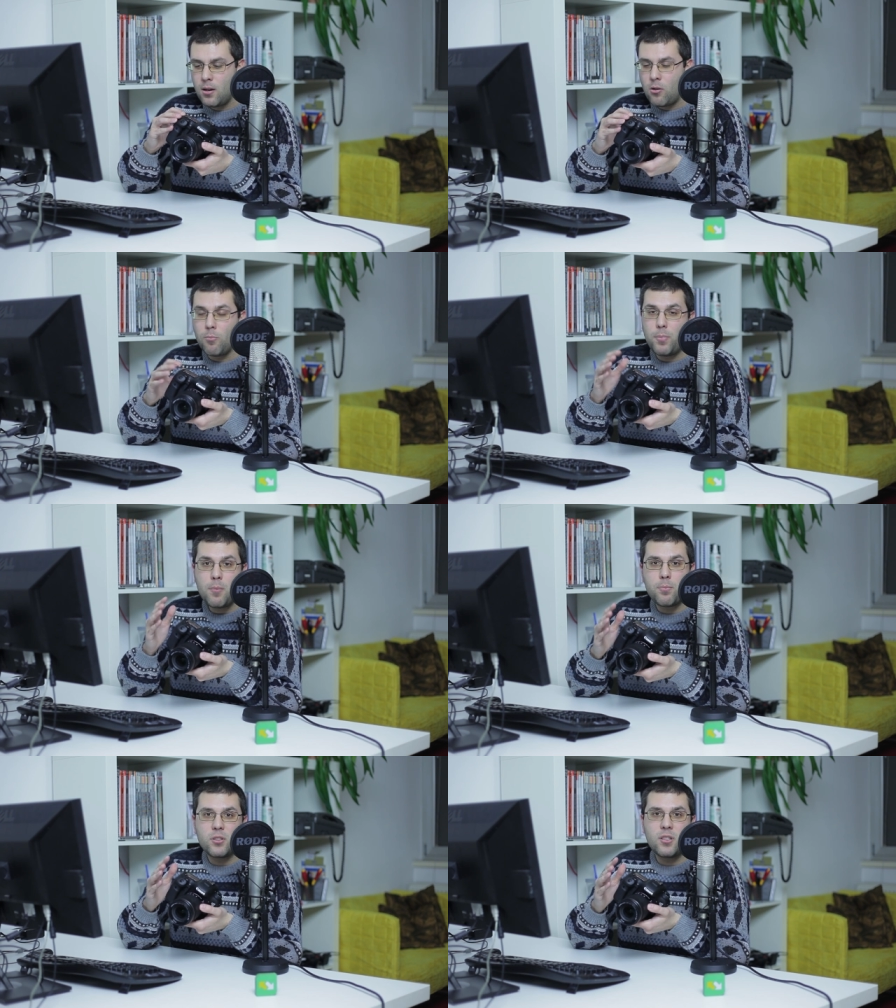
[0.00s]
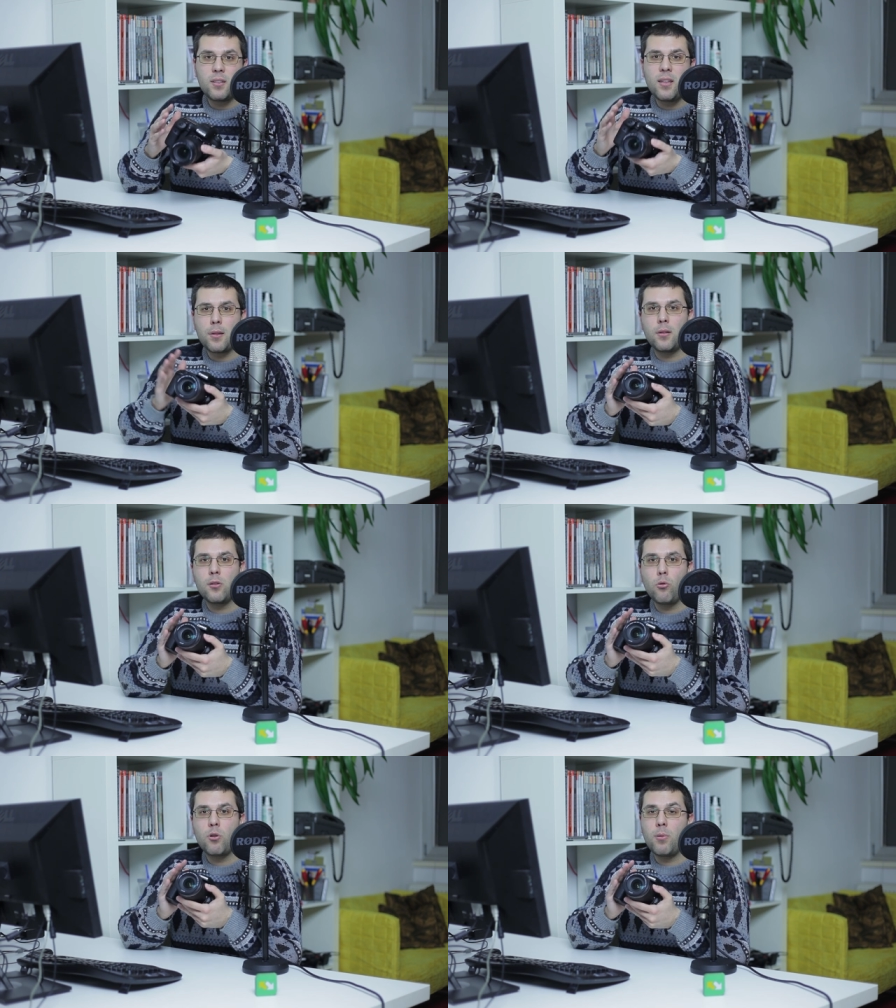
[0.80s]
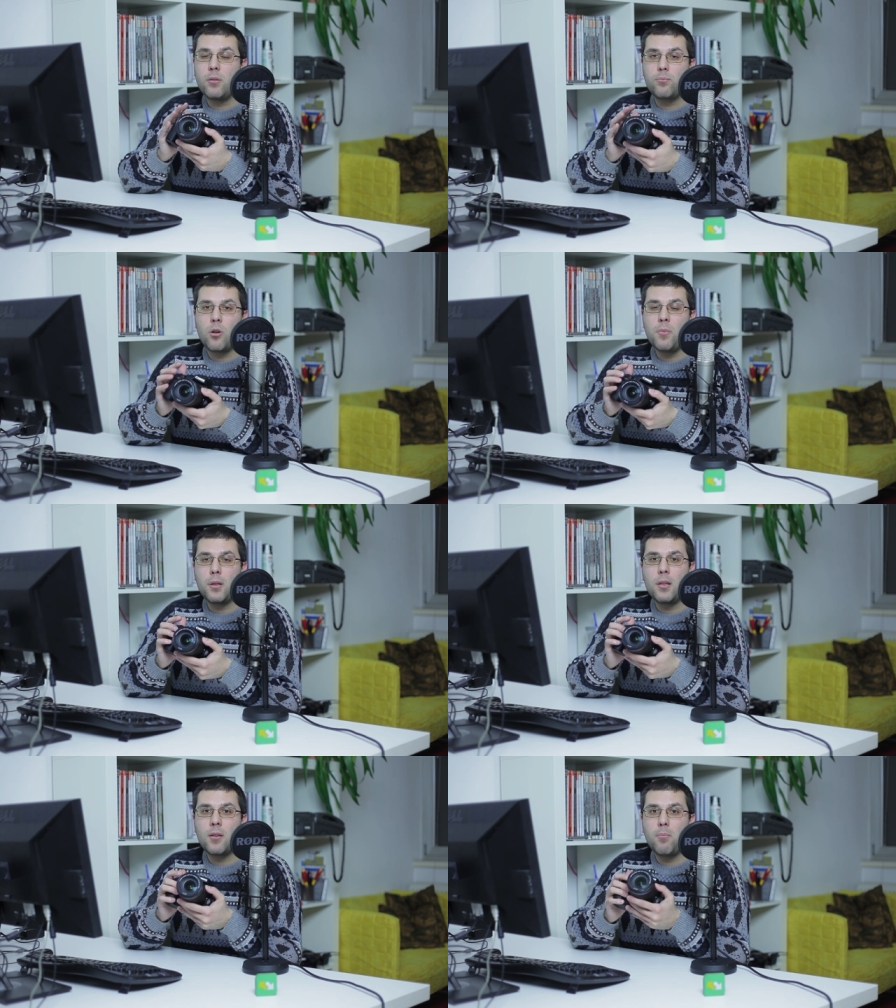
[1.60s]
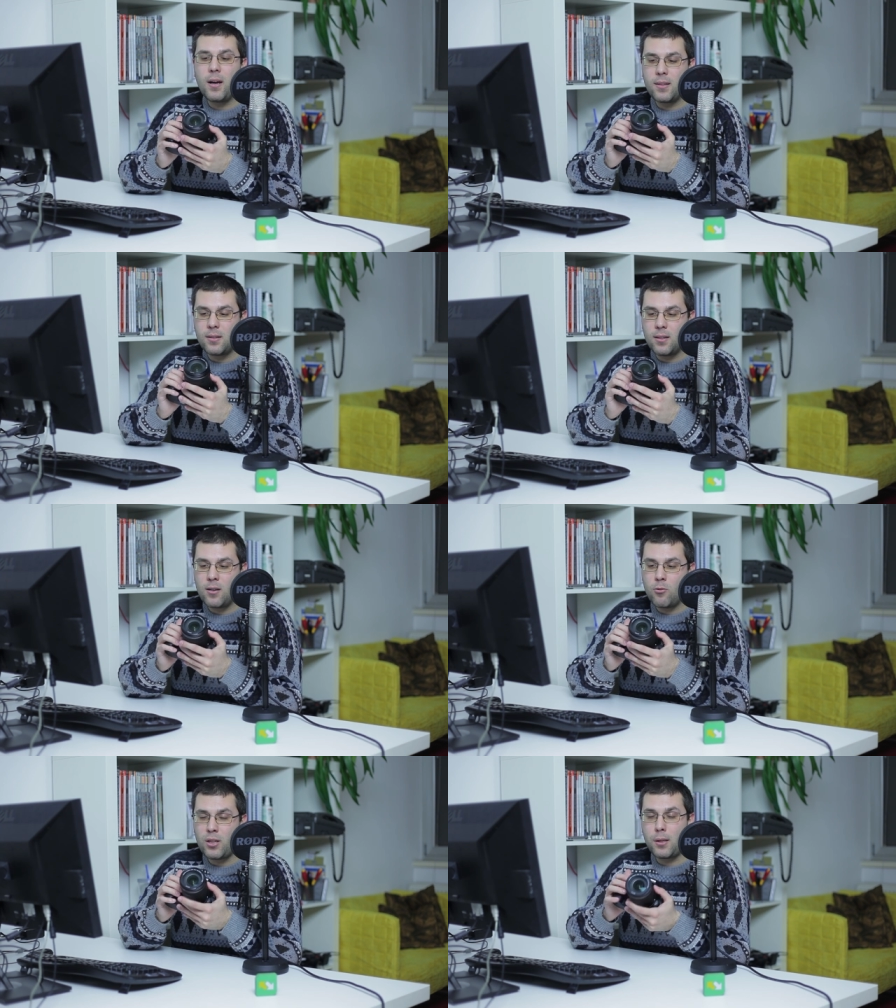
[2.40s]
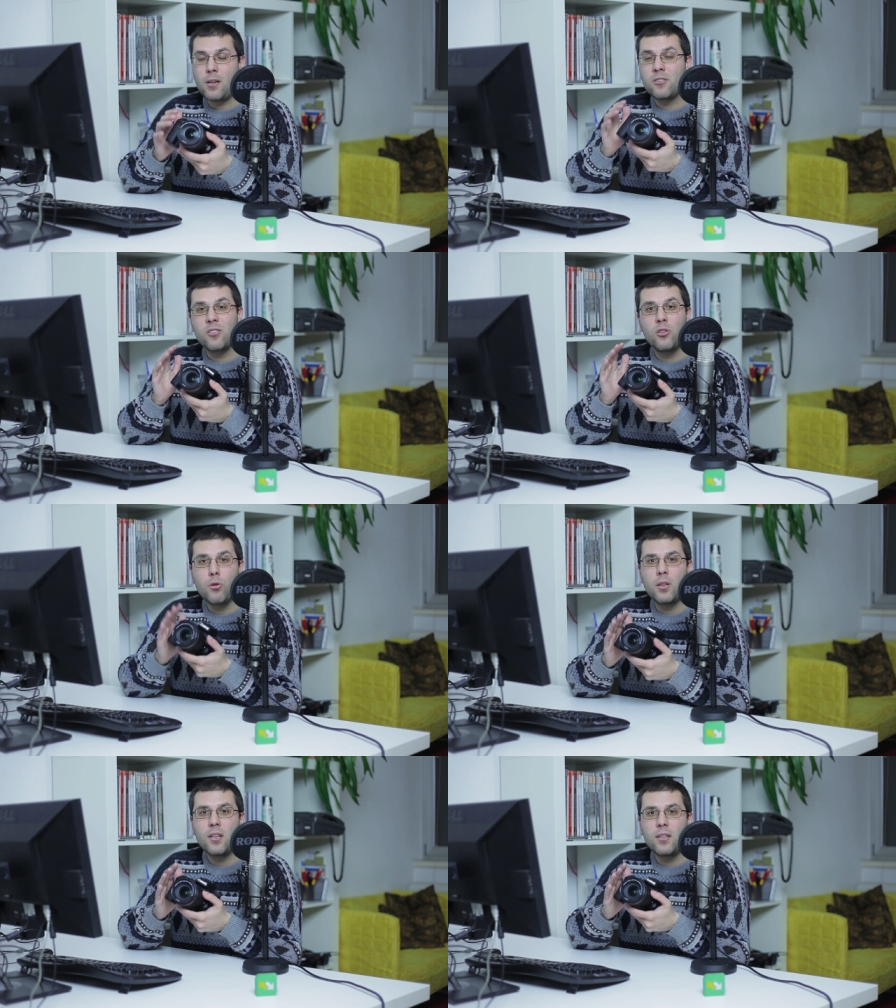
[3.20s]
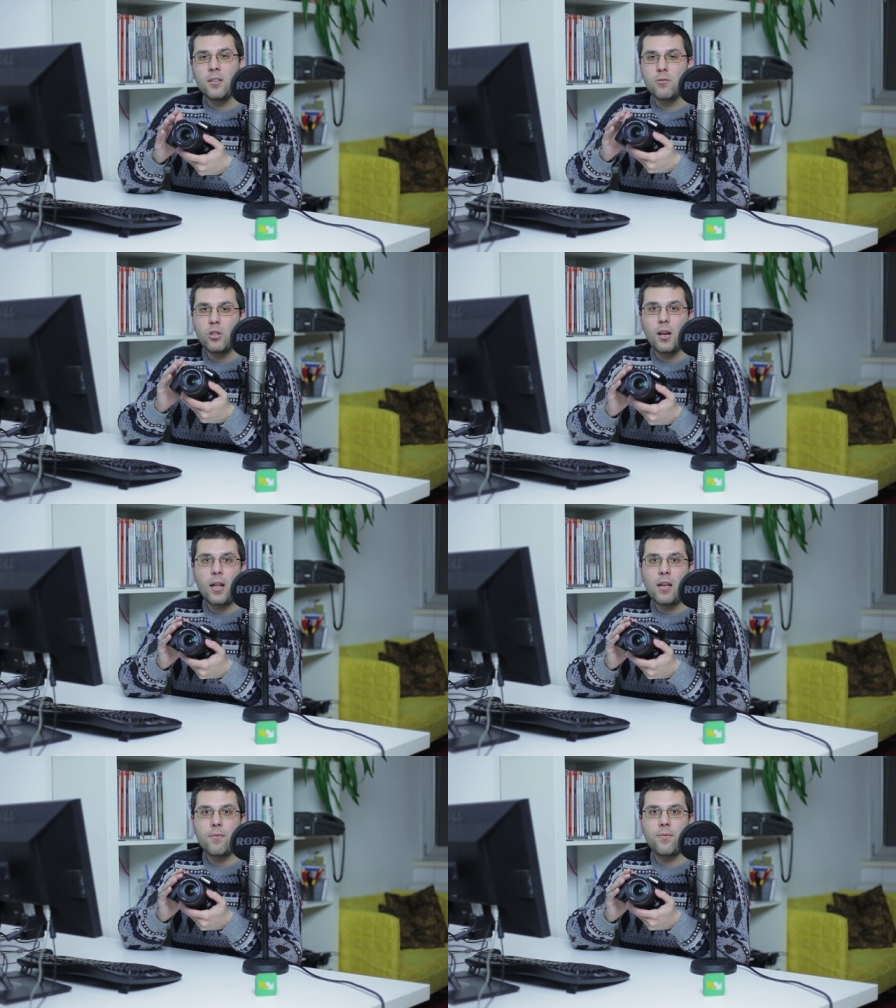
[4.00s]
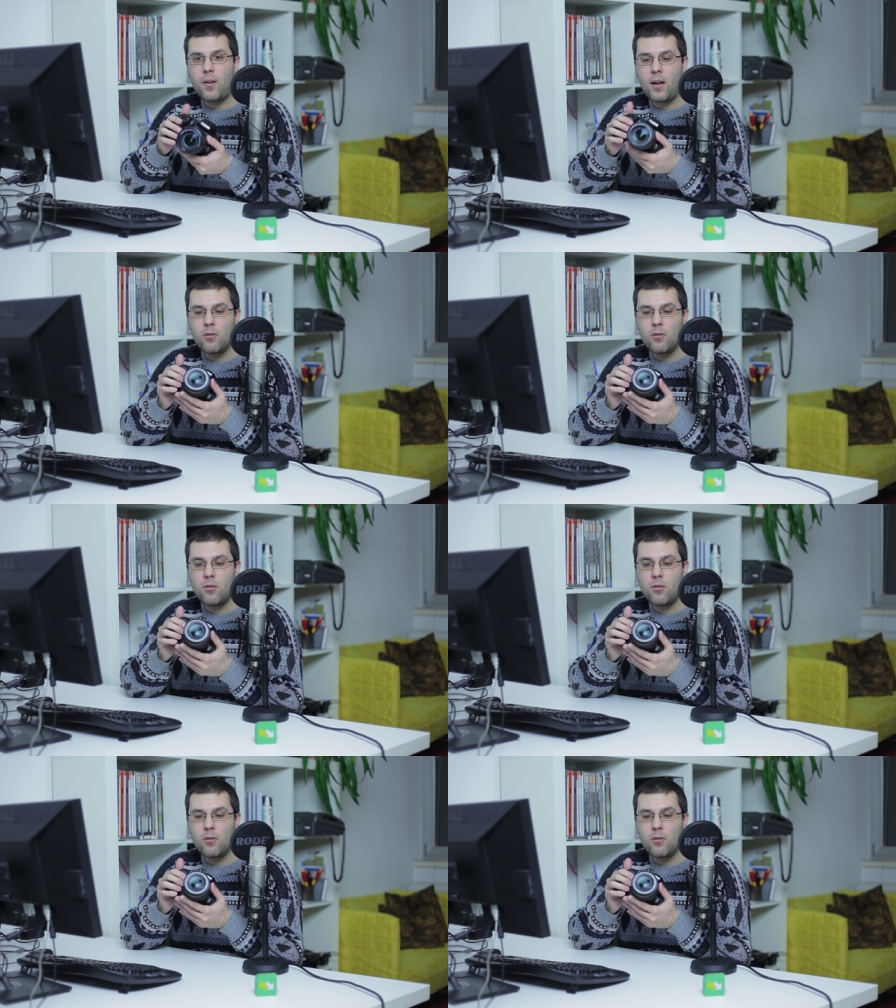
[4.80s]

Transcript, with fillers: On paper that doesn't look very promising, but uh, when I started using it in real life, I